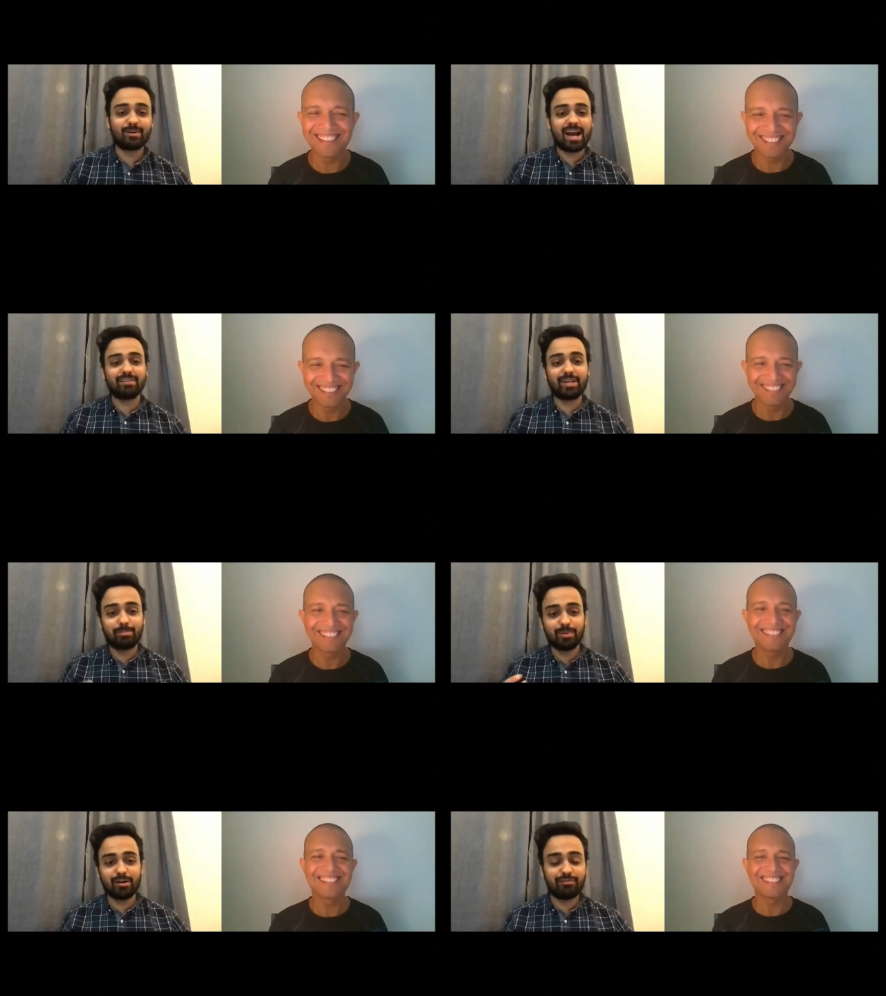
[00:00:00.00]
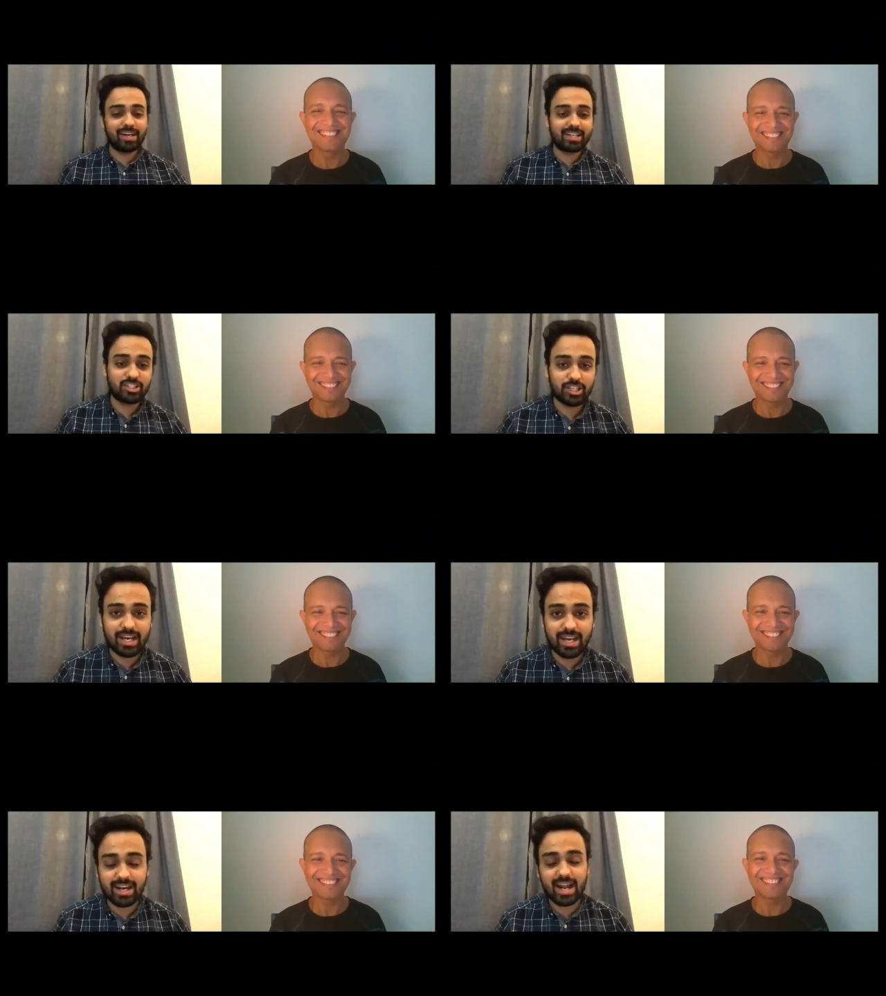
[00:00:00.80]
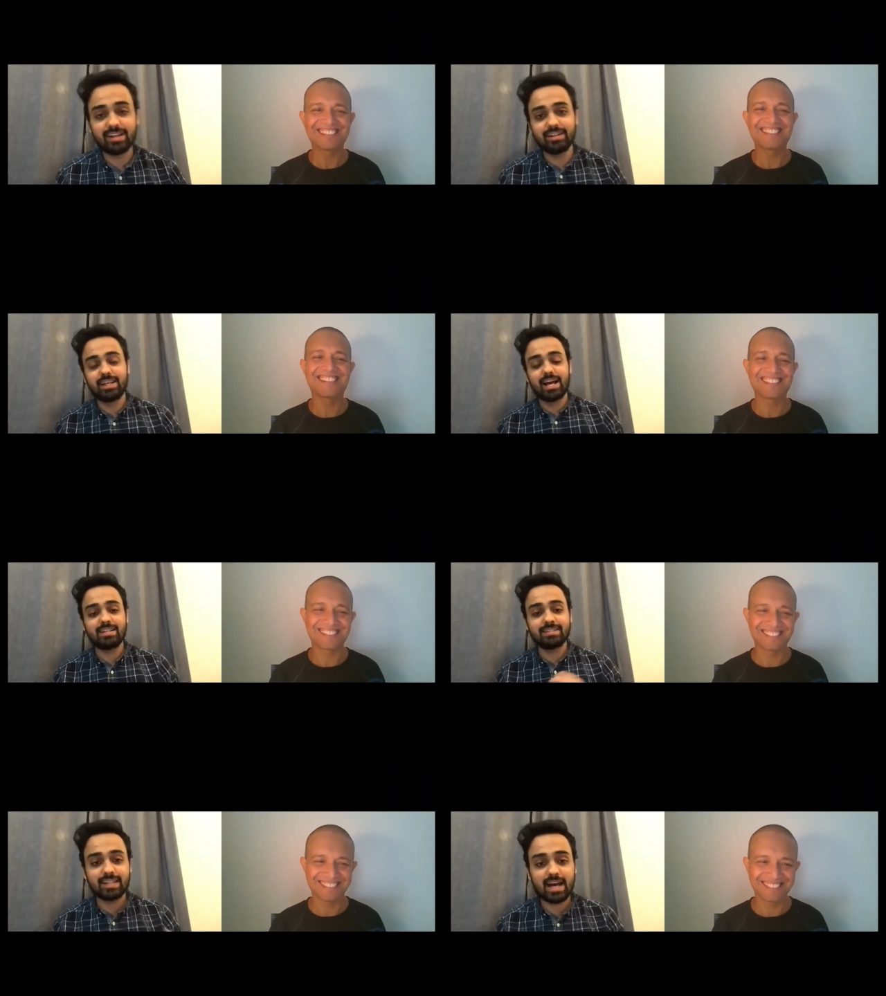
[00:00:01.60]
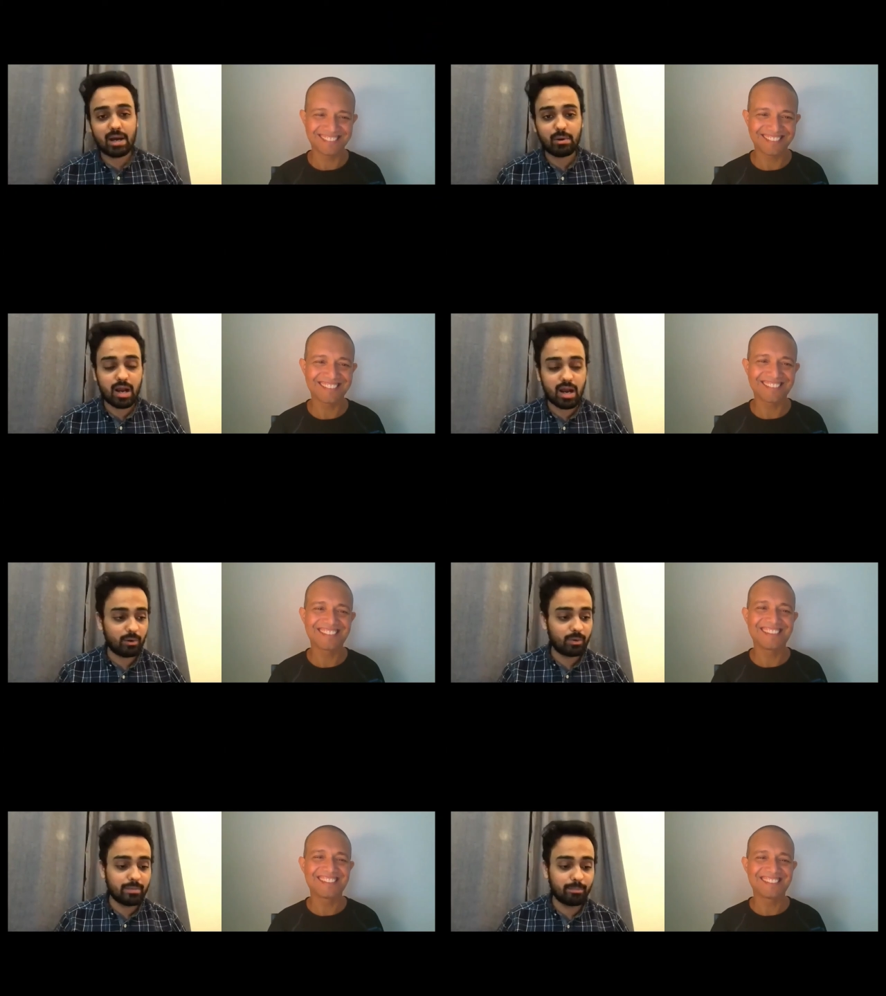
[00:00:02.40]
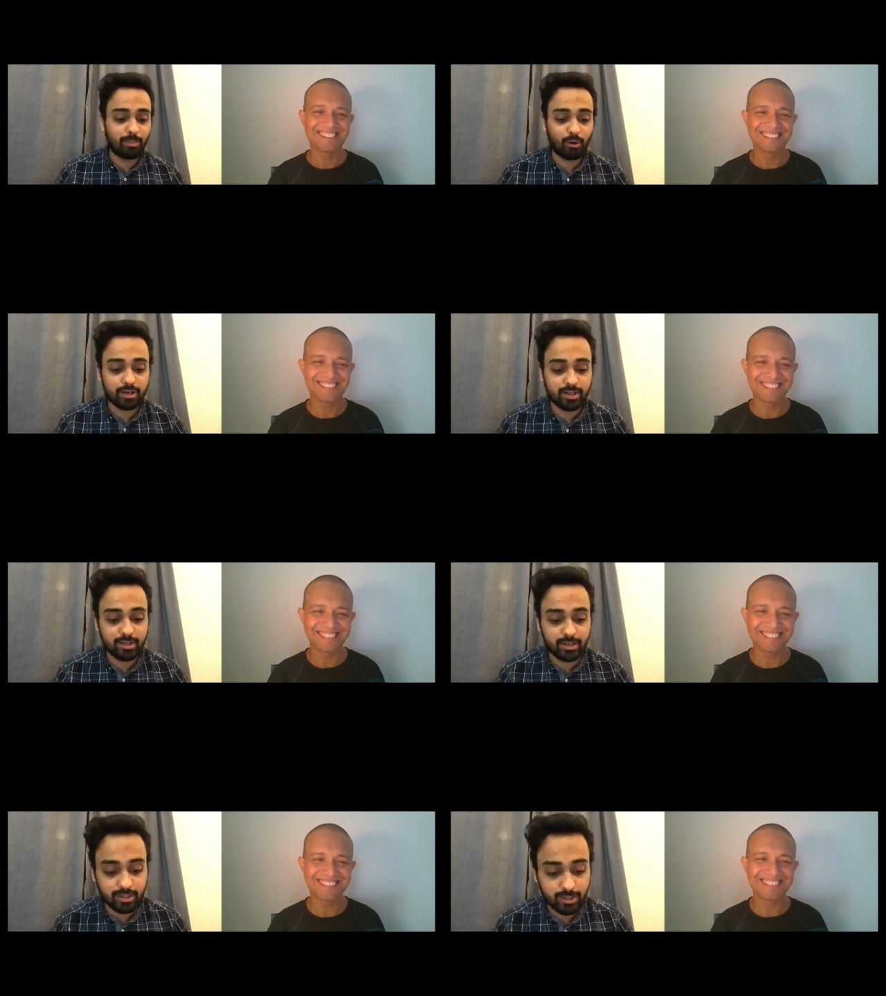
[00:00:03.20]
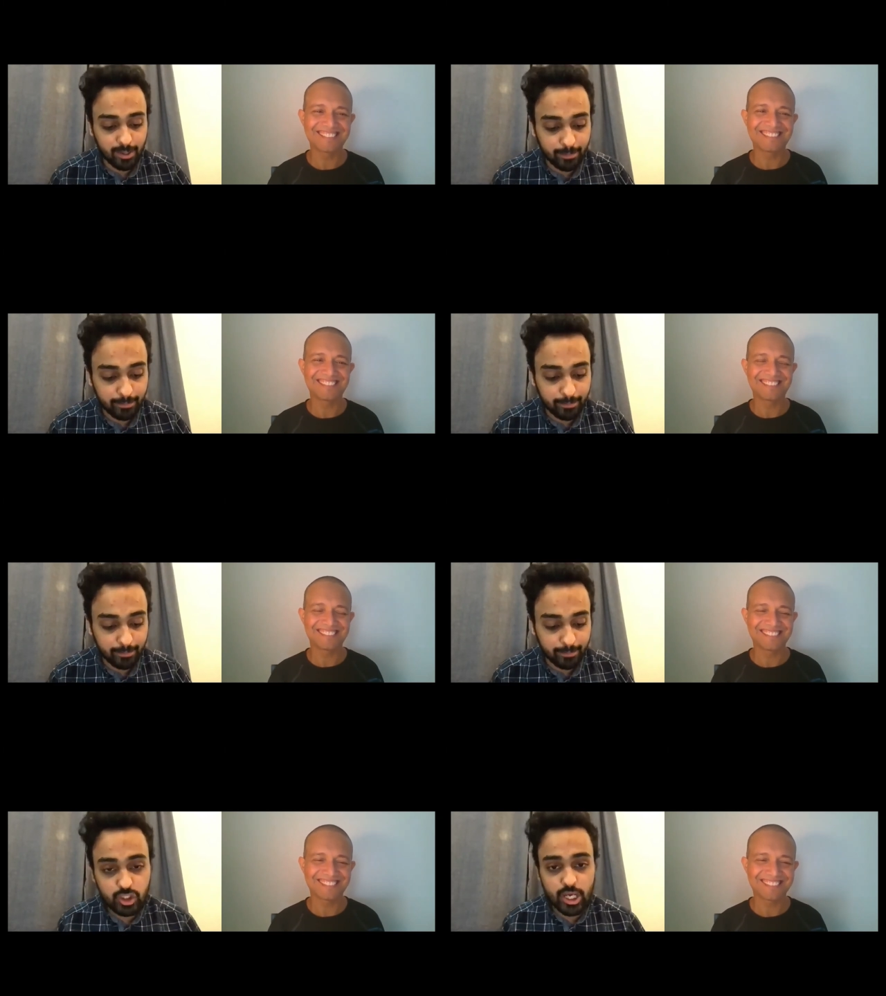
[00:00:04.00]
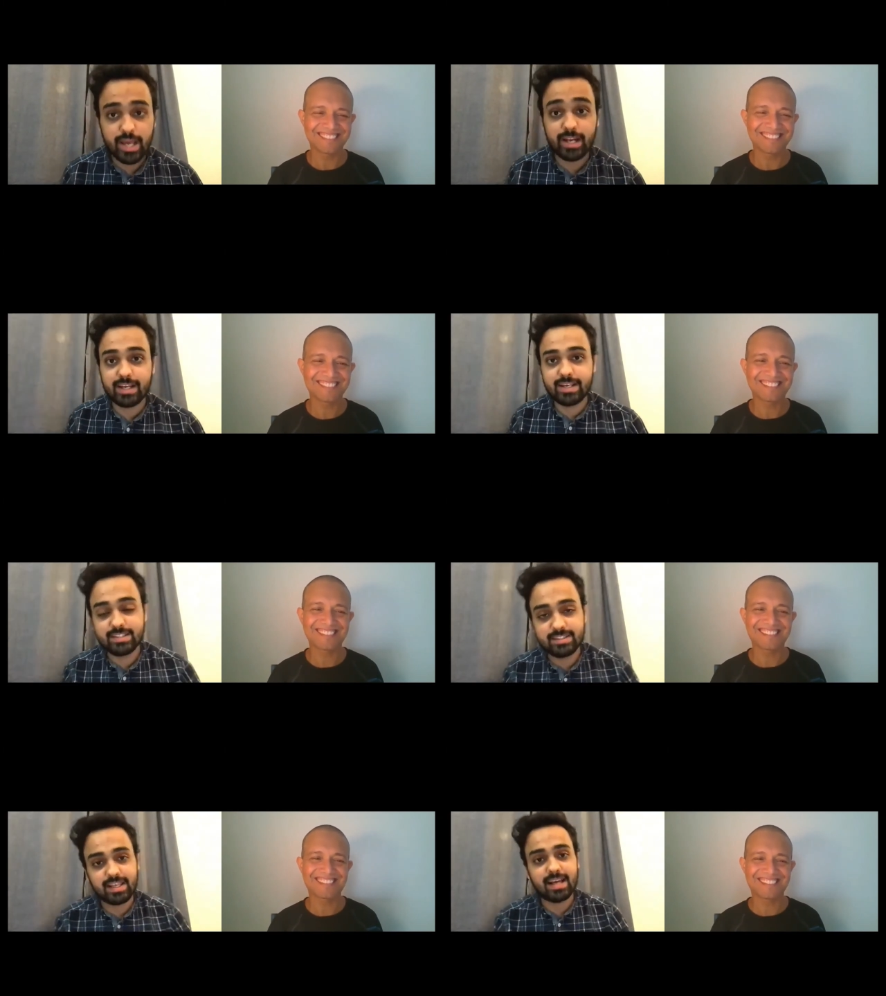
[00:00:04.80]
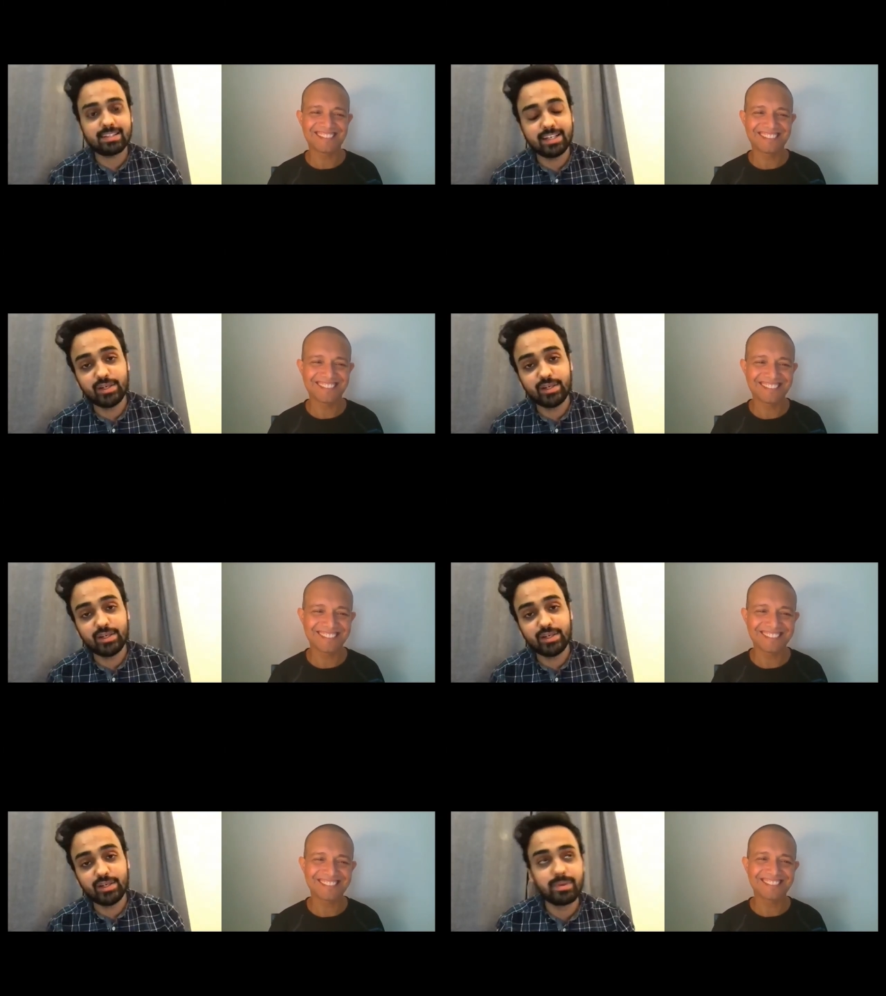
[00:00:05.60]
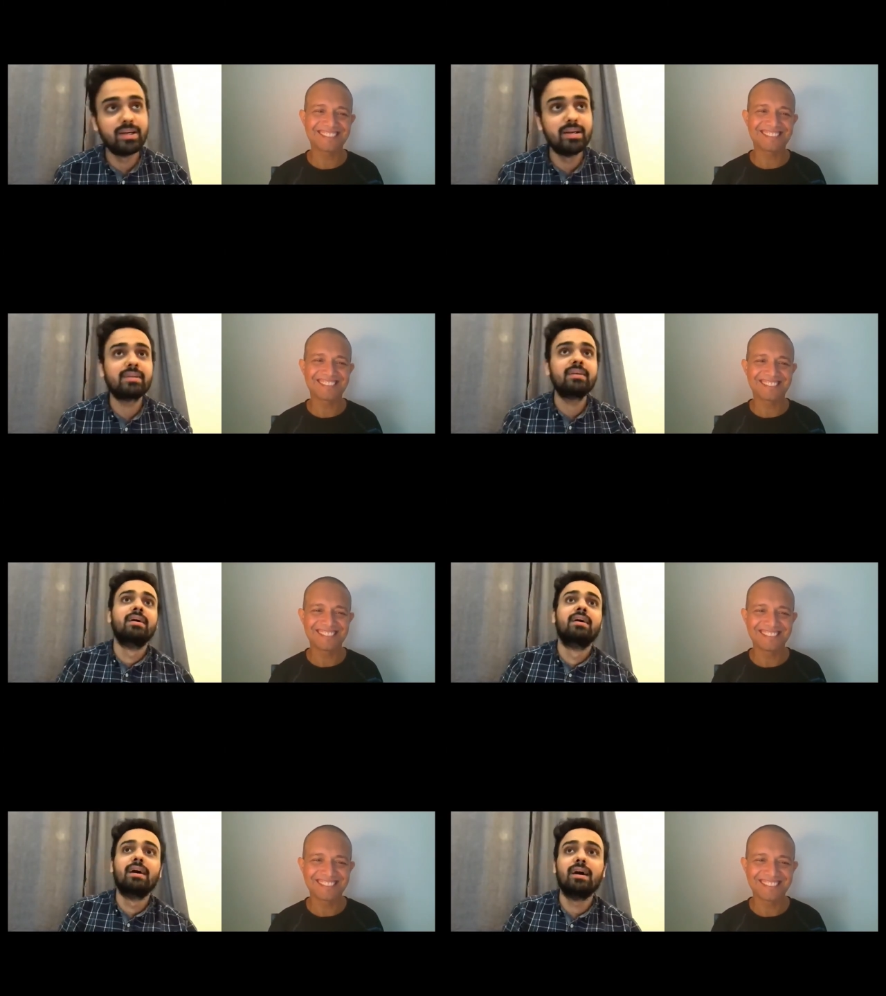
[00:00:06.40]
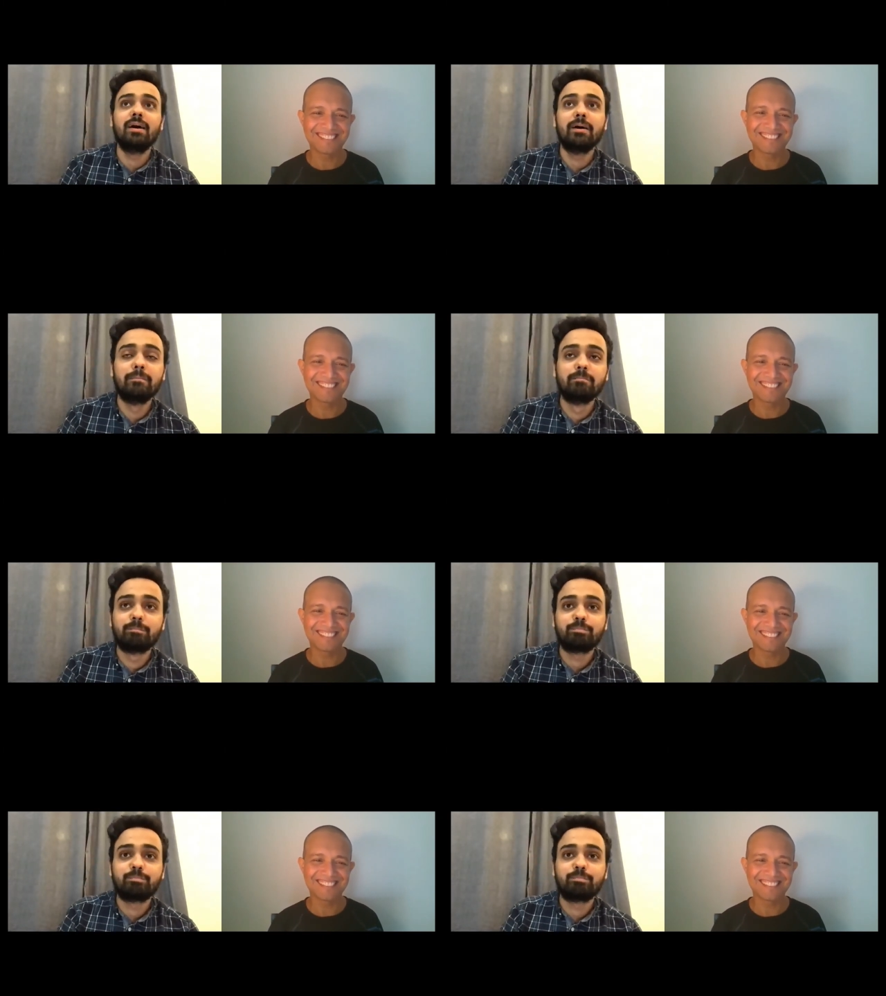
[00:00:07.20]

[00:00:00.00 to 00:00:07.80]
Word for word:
Speaker 1: have the perfect chair i realize now how important um, chair is as an investment um,